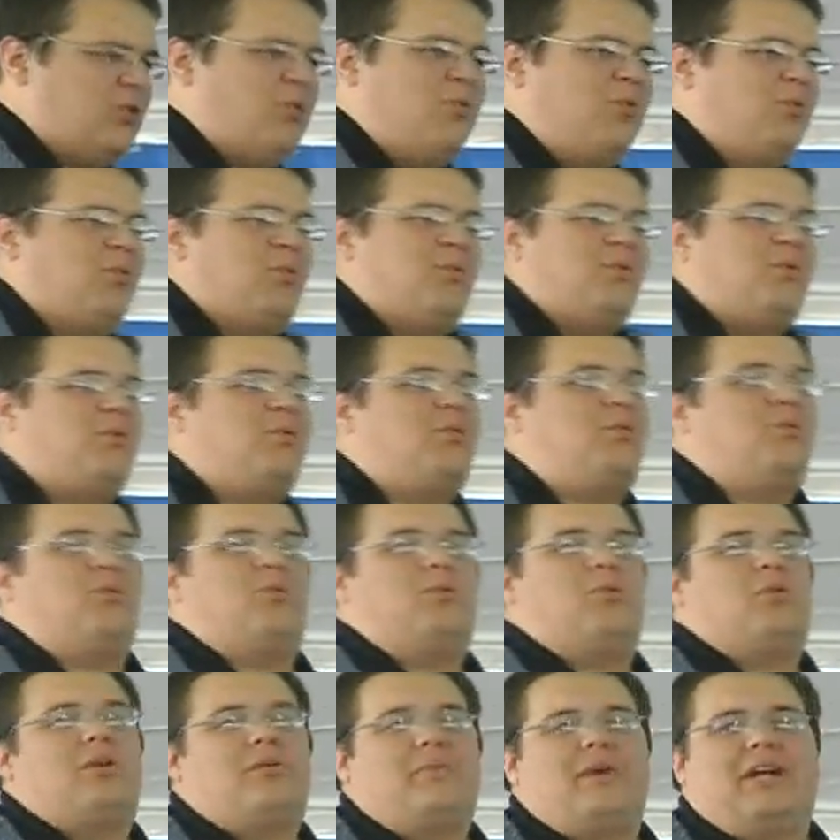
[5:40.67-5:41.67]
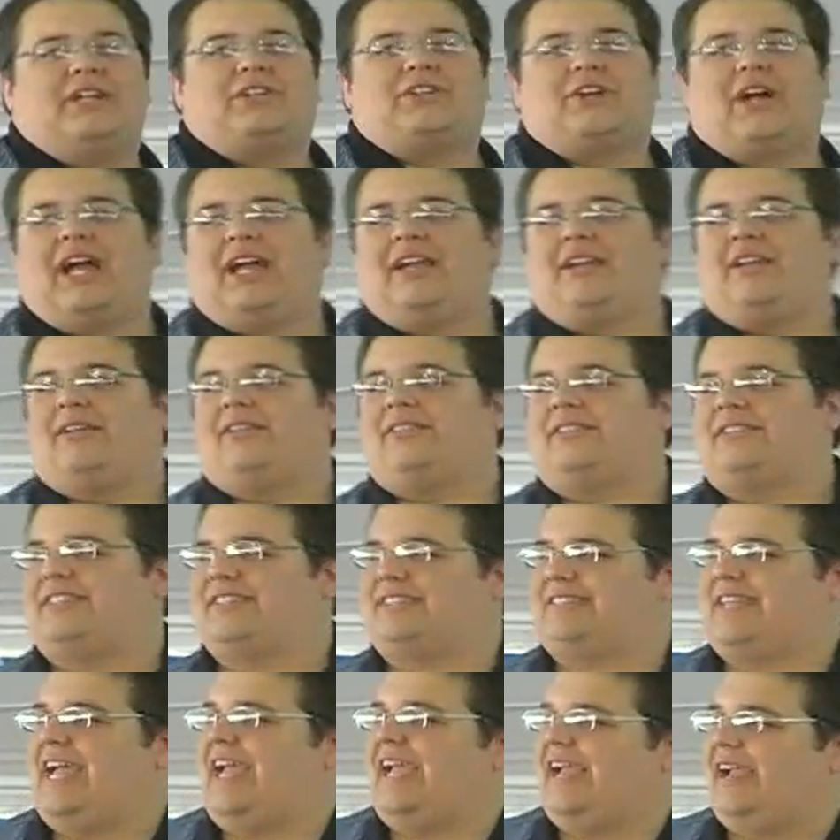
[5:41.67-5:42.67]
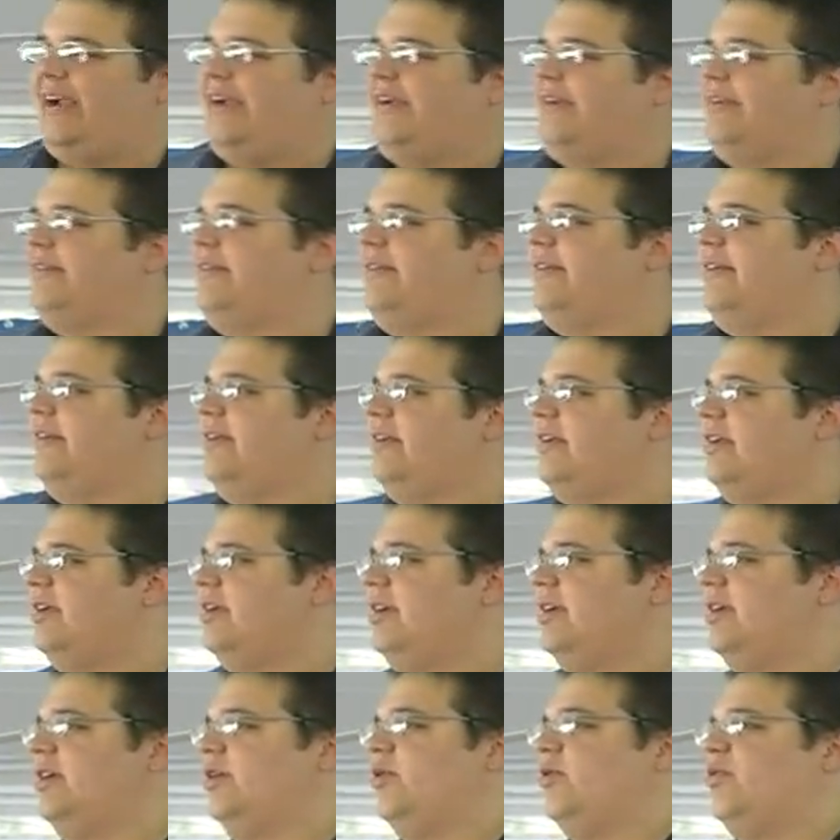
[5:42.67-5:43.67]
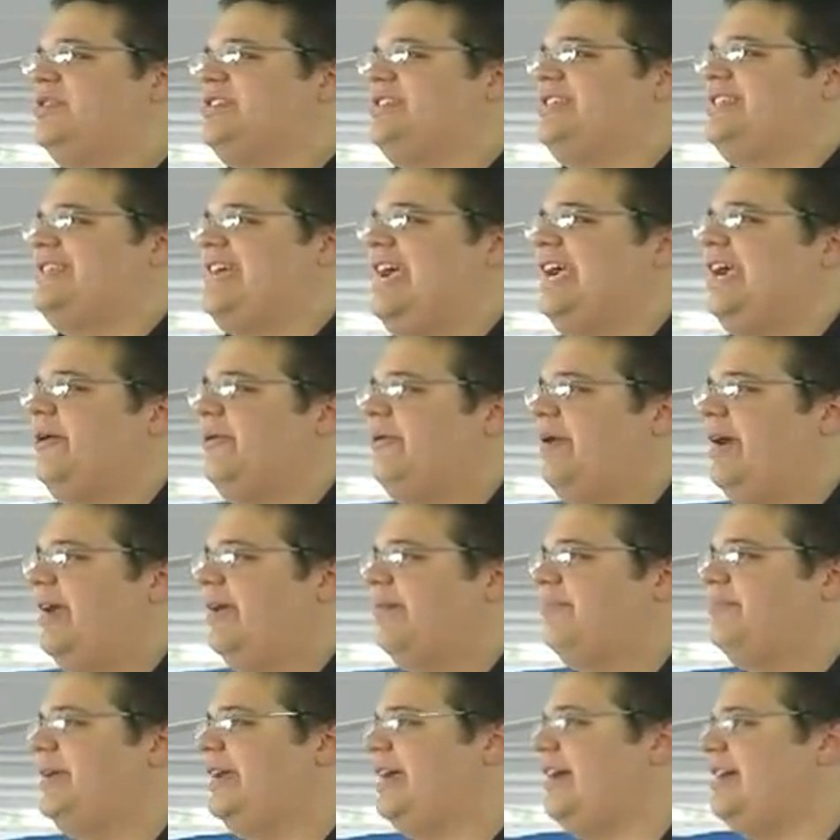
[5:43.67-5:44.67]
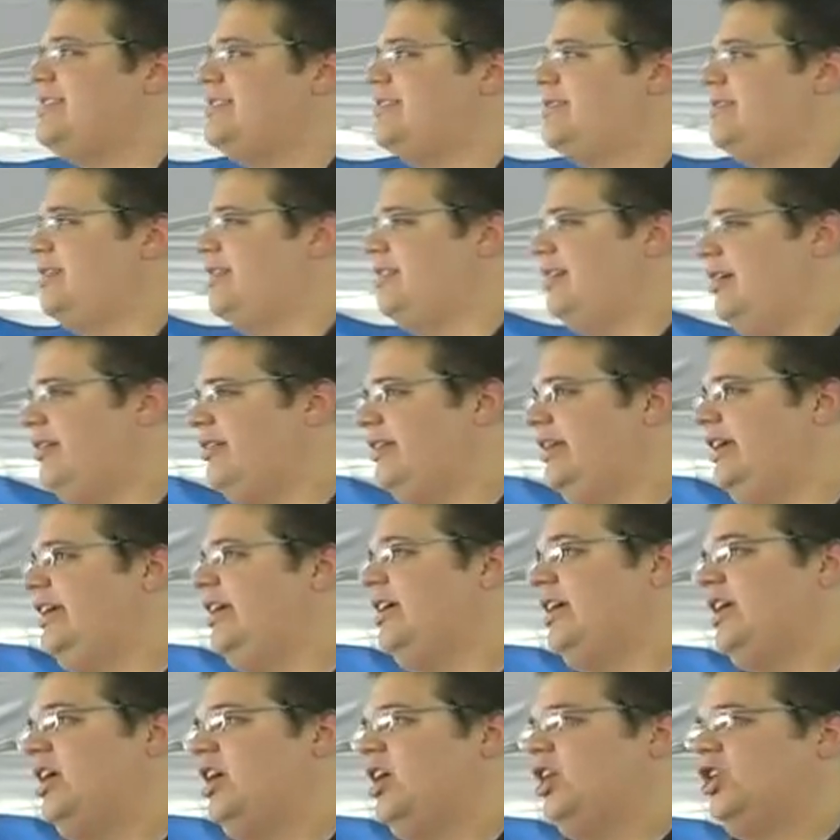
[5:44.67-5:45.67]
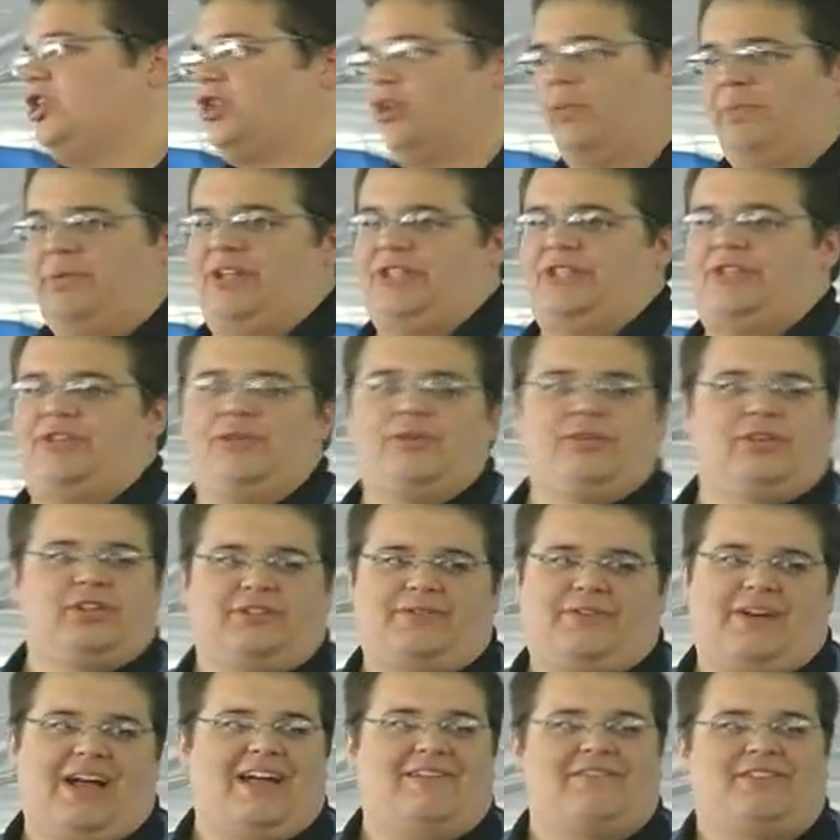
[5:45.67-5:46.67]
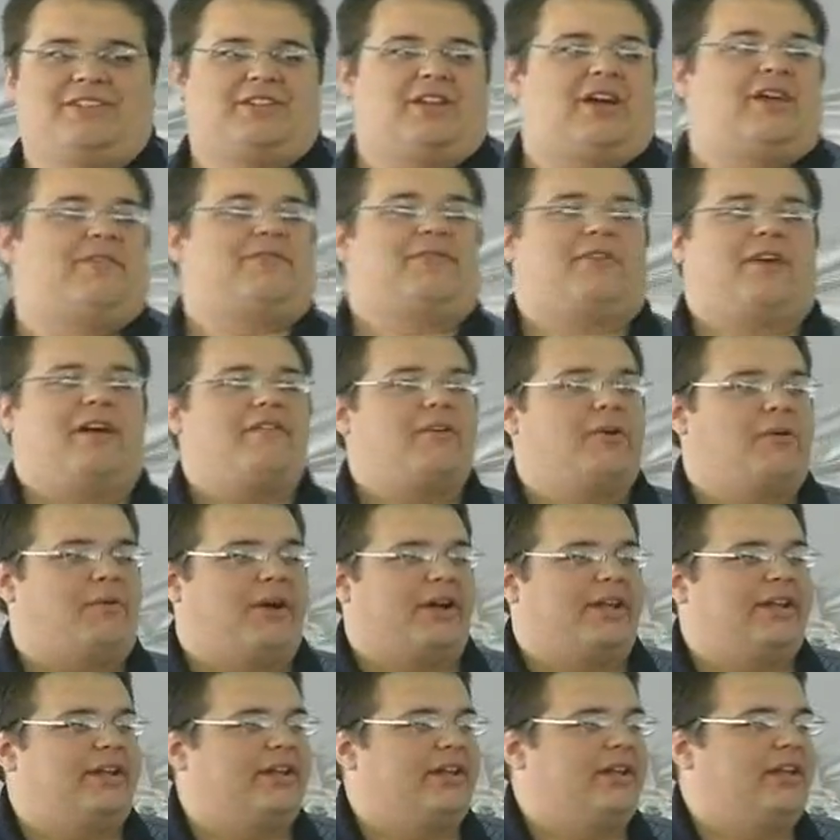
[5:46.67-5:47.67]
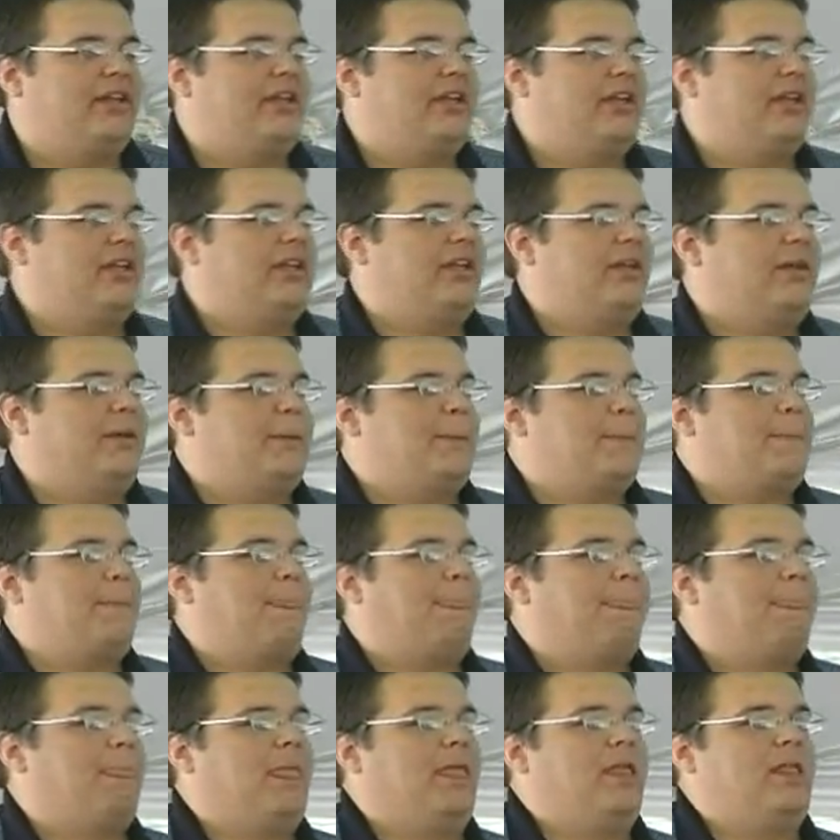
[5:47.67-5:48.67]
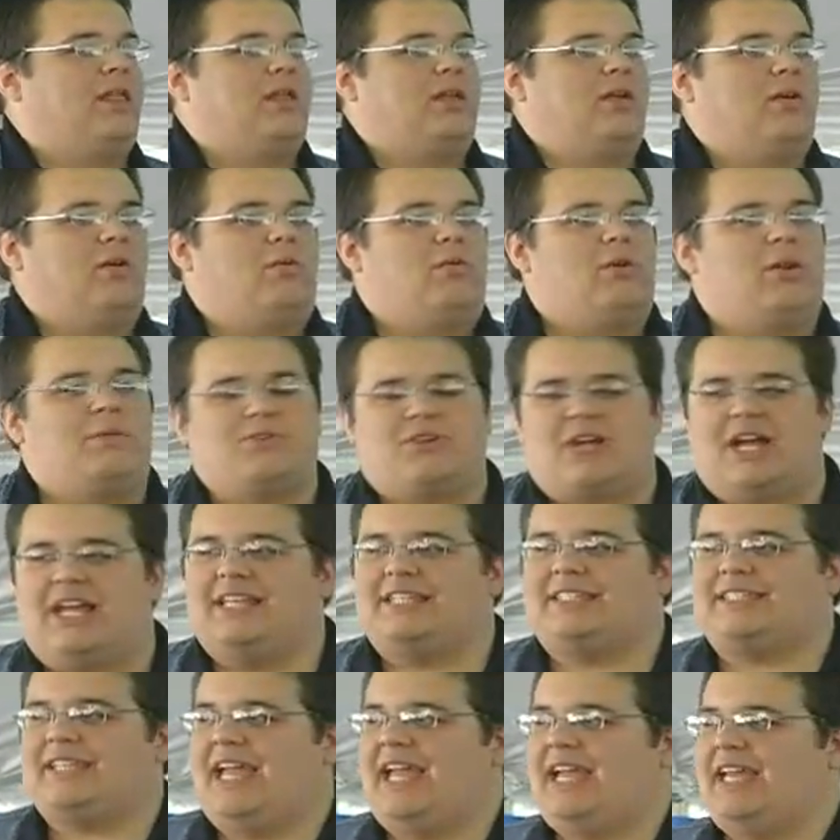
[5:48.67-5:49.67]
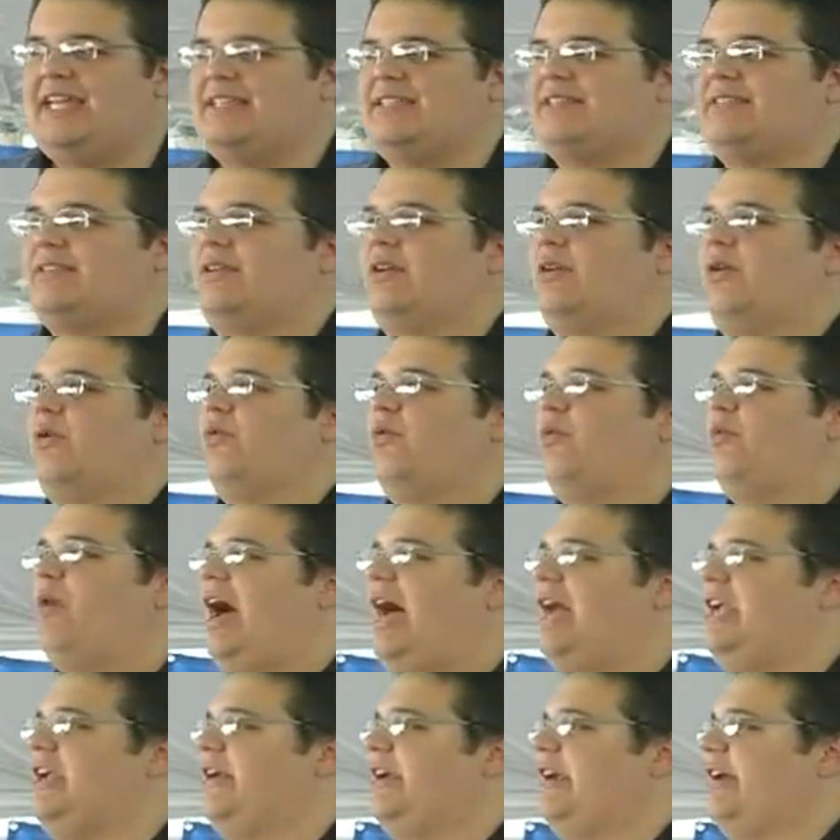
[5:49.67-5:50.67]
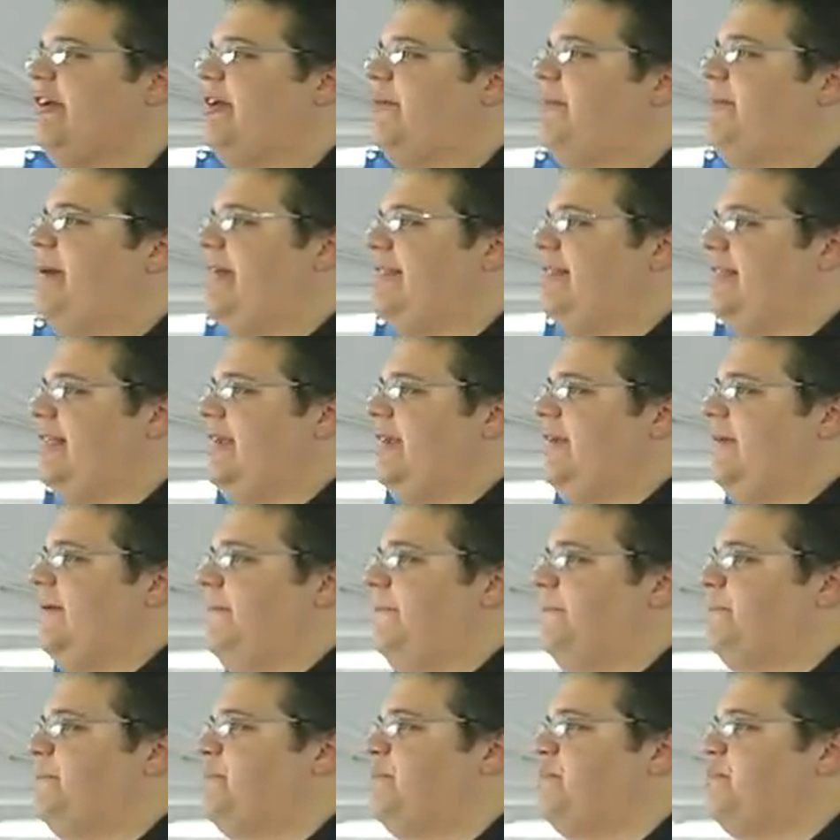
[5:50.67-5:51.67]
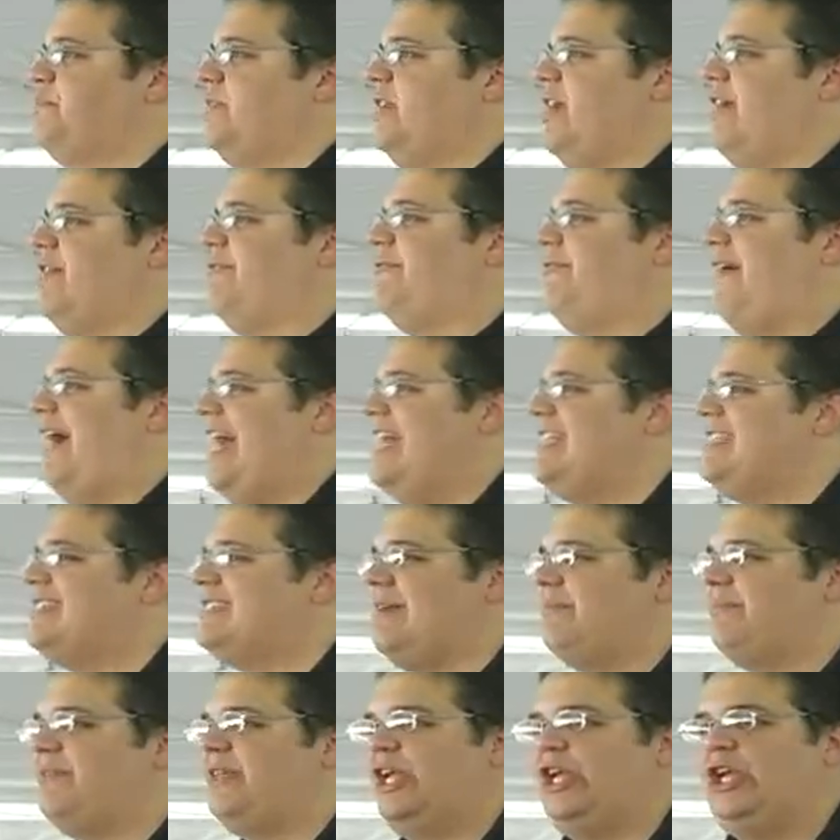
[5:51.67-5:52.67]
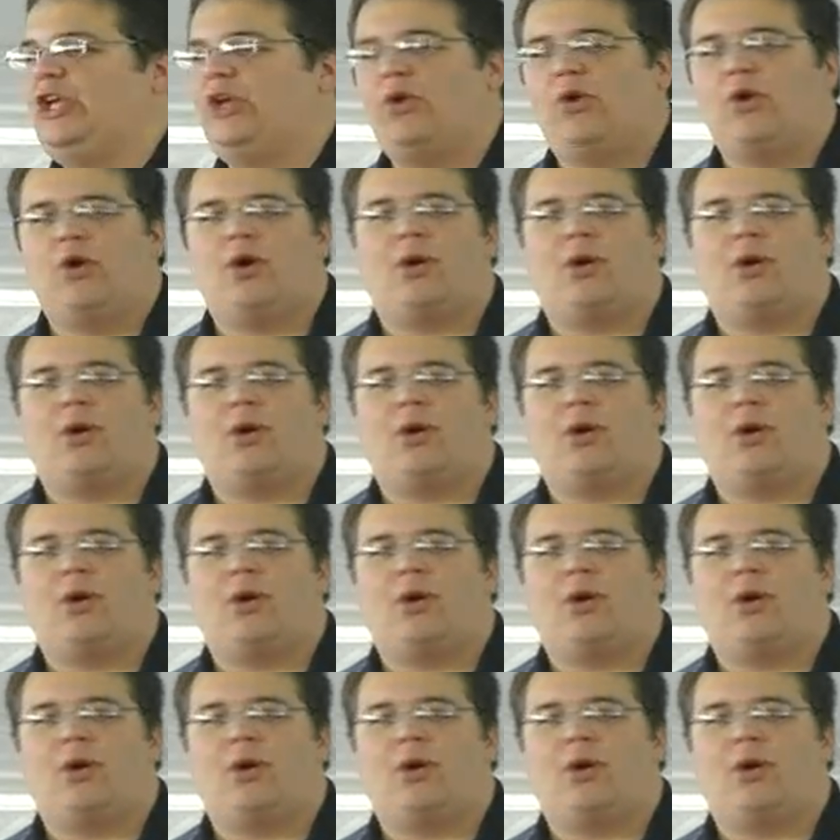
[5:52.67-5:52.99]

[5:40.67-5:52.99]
So what am I trying to say here? What's the takeaway? Because clearly 2 + 2 = 5 is not for everyone. What I'm trying to say is, while you're here at Bentley, find something